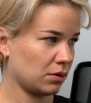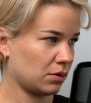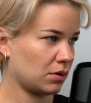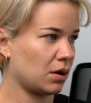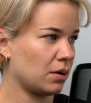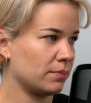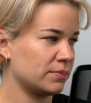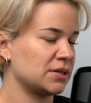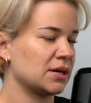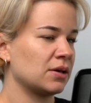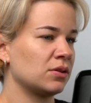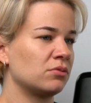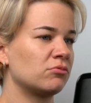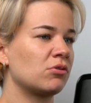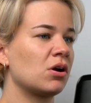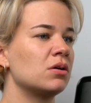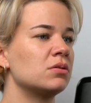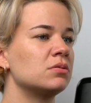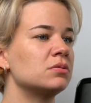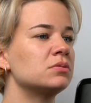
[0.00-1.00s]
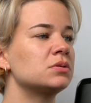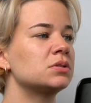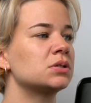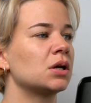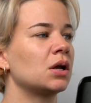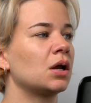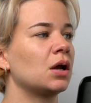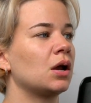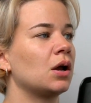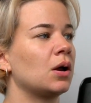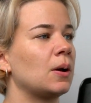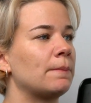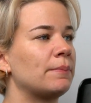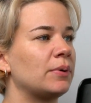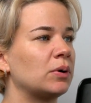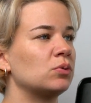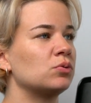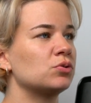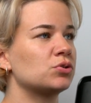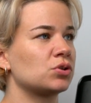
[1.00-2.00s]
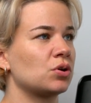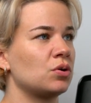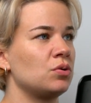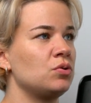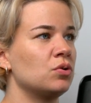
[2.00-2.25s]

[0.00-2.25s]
come down the road, but also